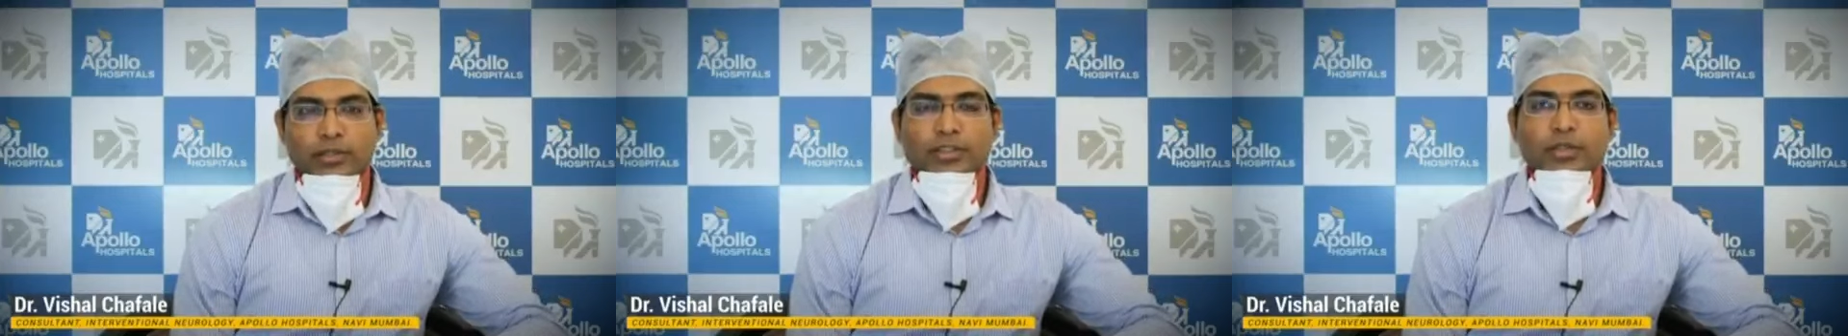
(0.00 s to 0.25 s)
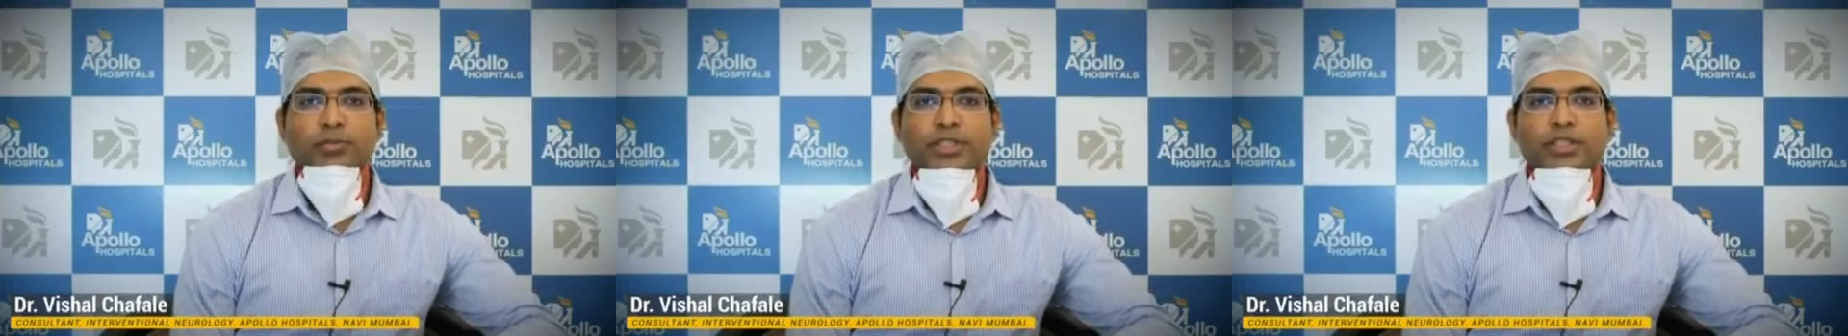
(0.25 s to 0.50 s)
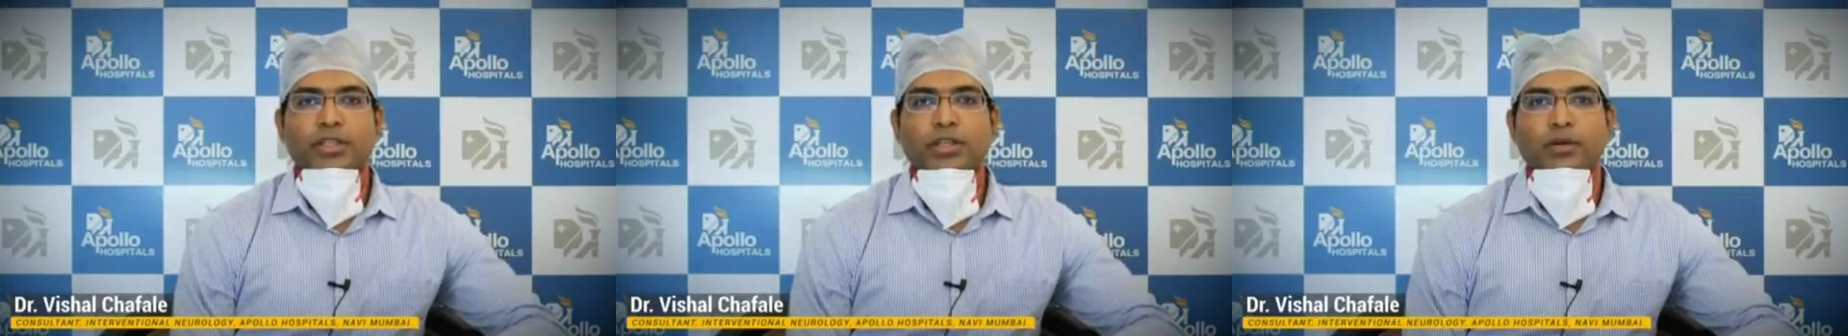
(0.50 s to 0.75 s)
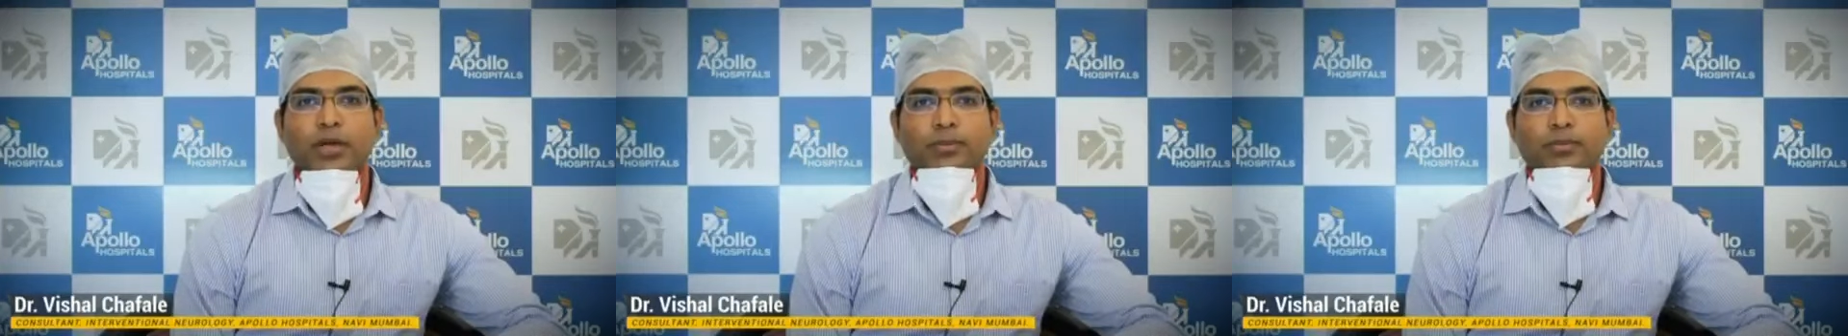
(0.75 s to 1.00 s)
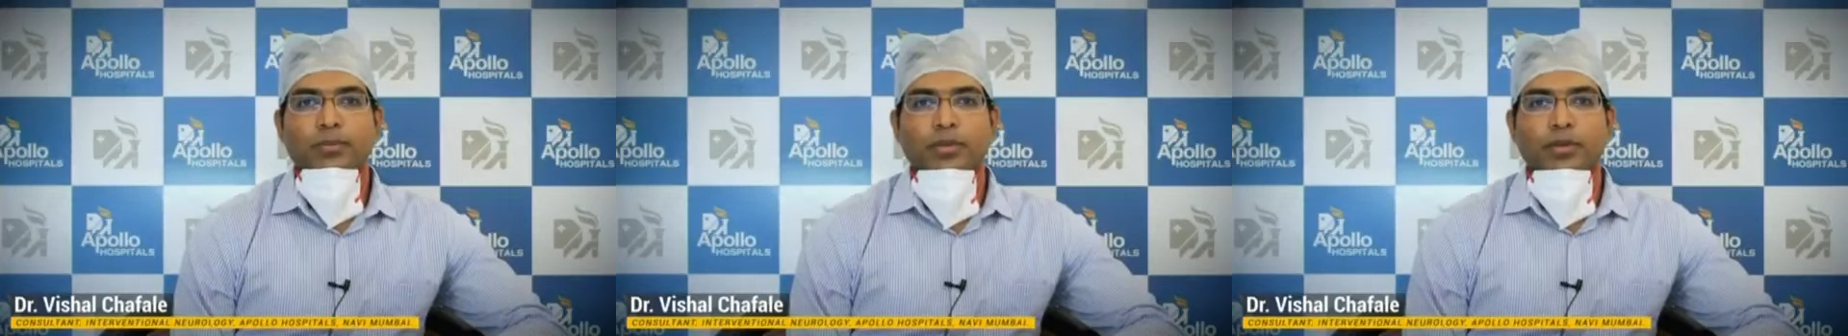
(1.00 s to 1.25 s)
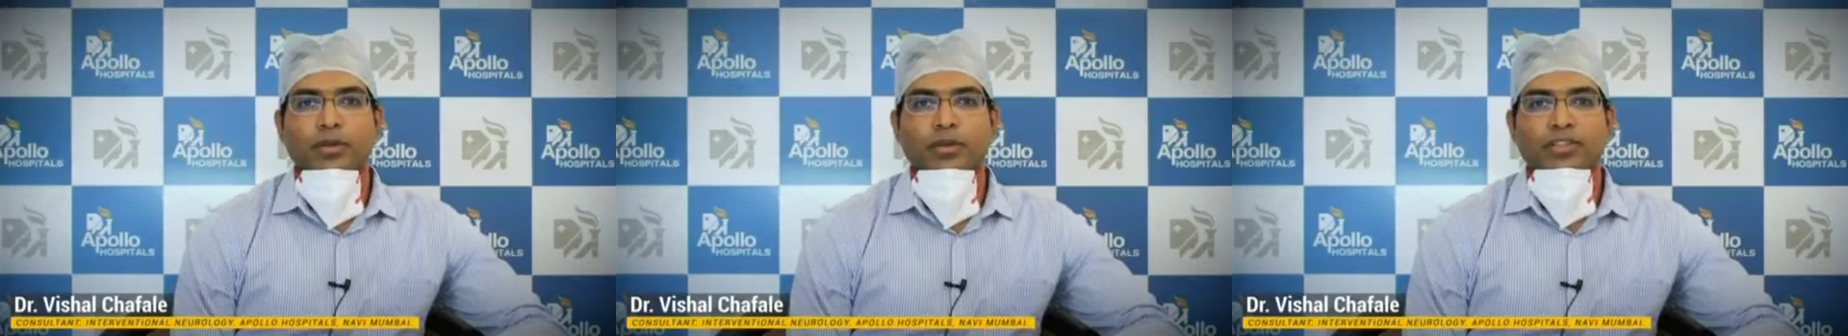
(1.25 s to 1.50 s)
Some patient develop
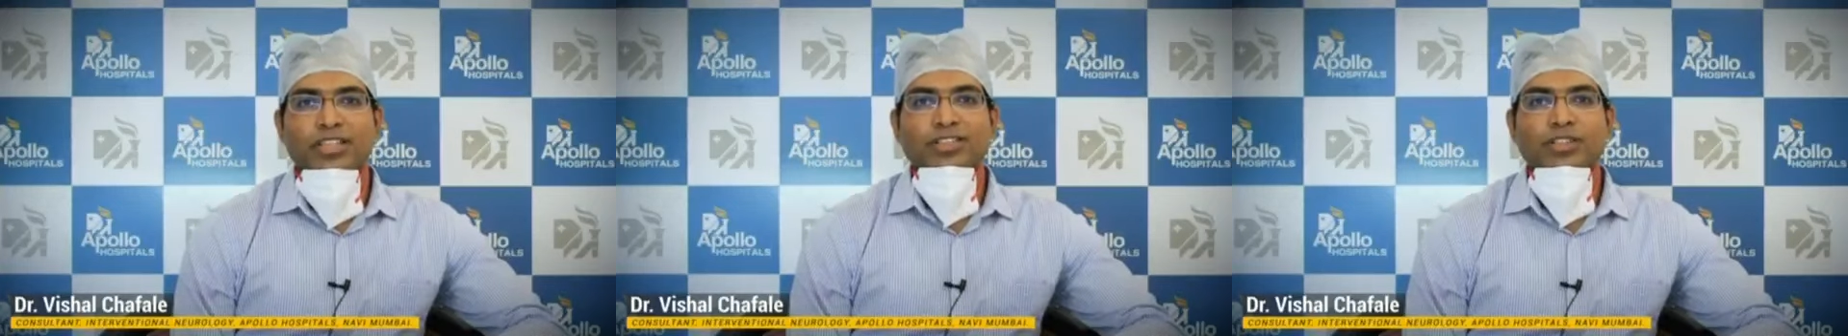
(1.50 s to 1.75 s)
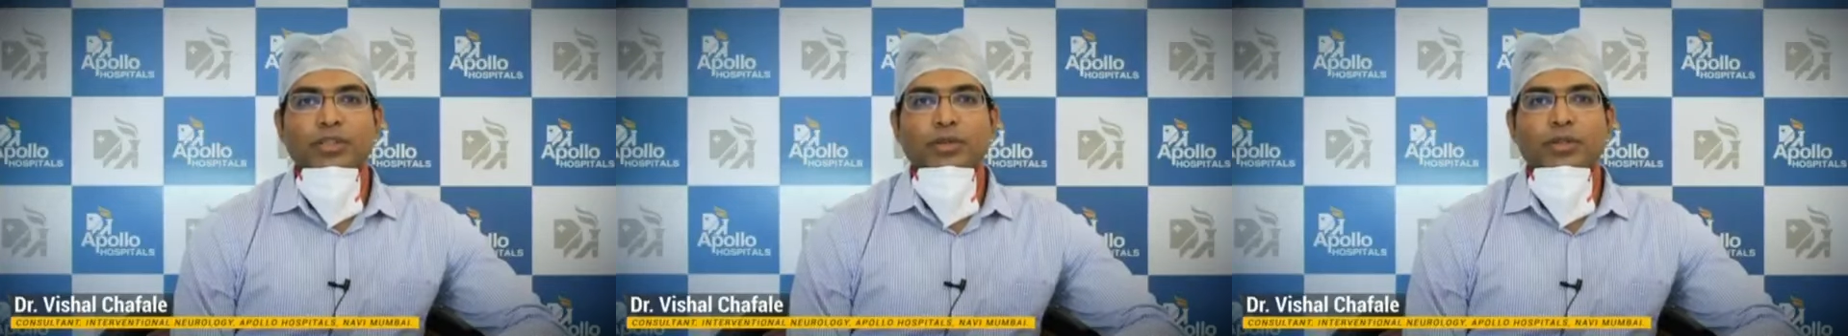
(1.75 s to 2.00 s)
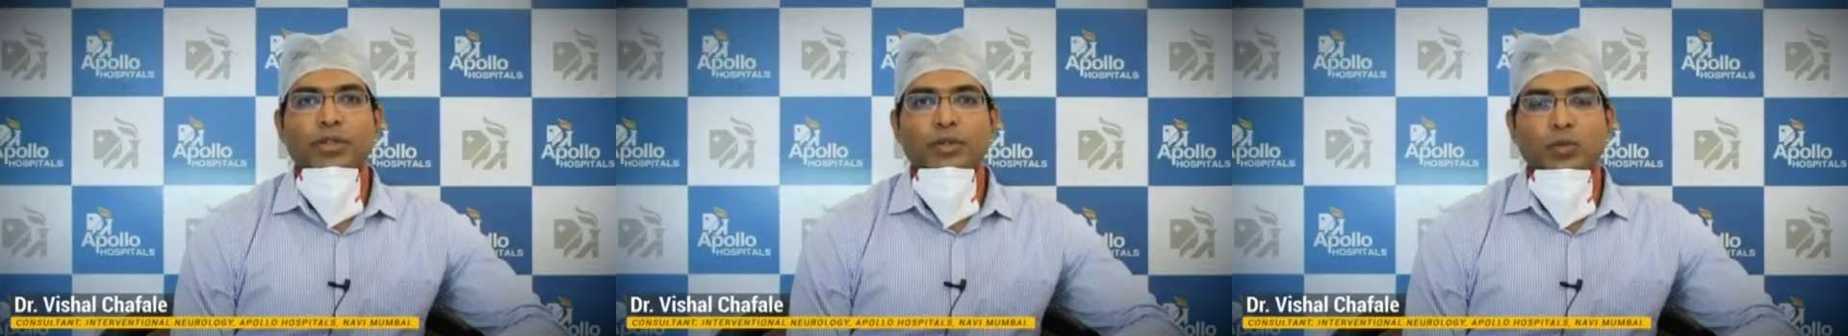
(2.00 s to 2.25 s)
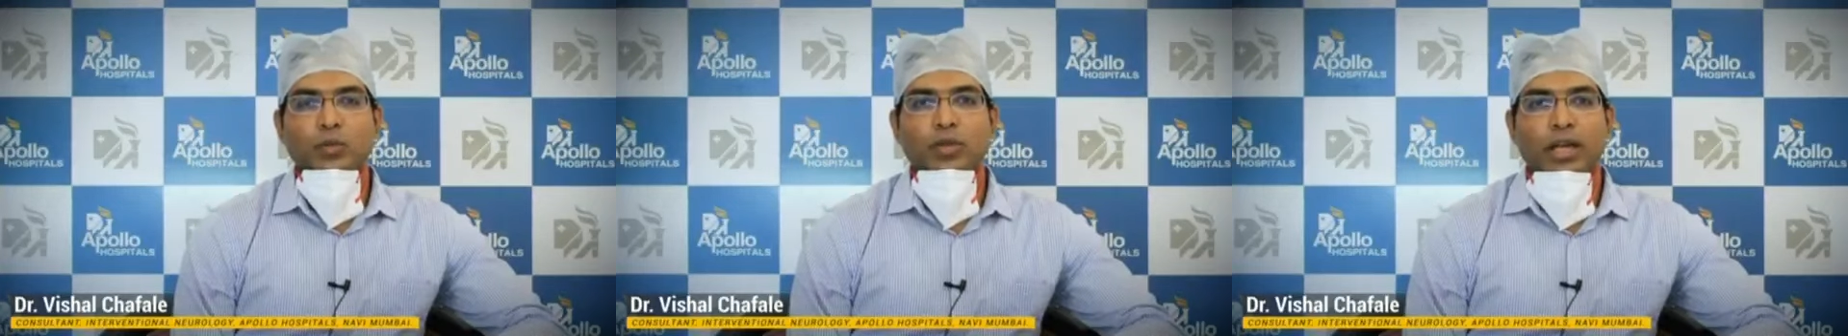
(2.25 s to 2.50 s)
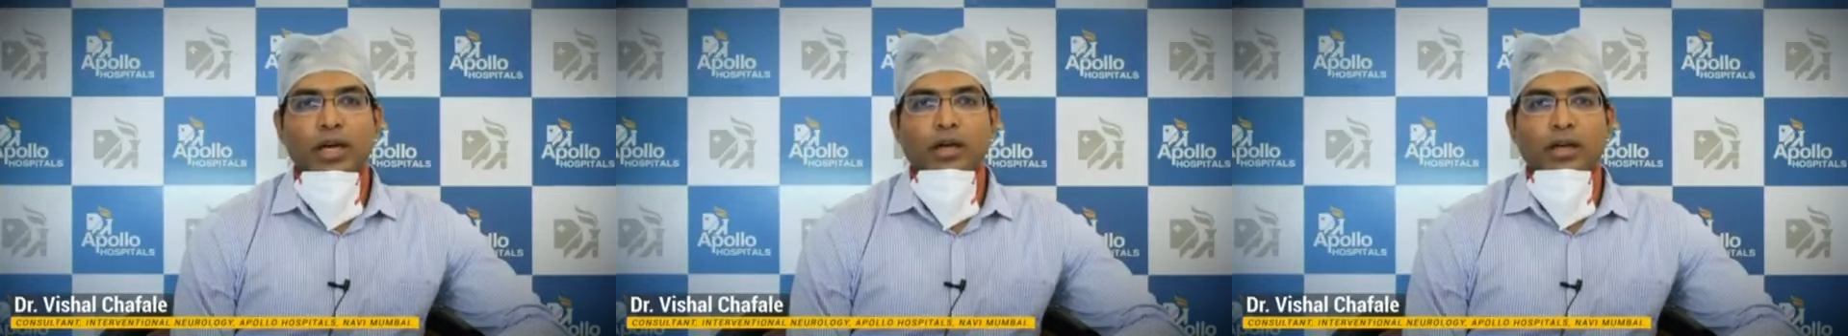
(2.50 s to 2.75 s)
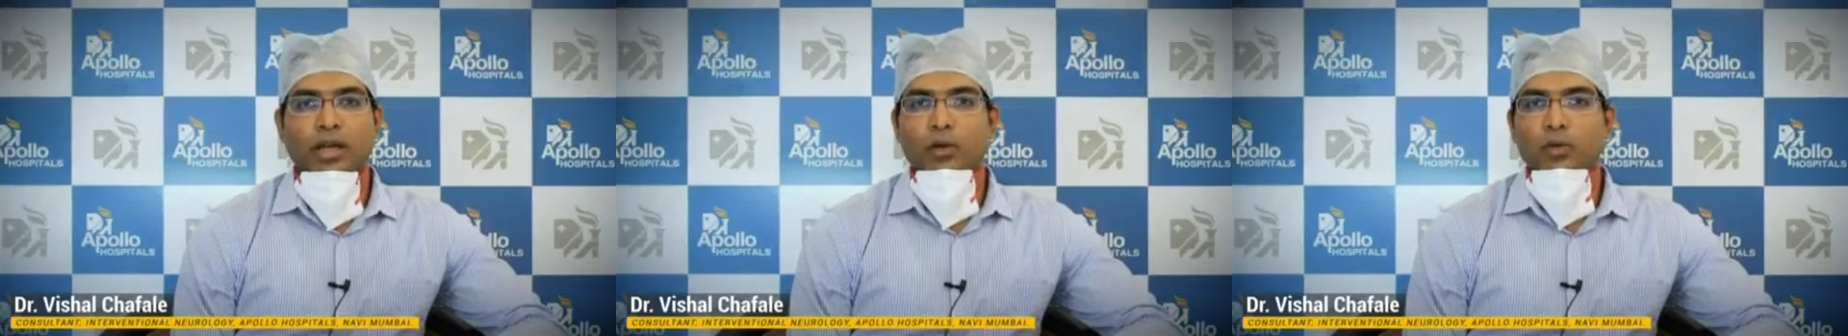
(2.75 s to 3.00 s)
sensitivity to loud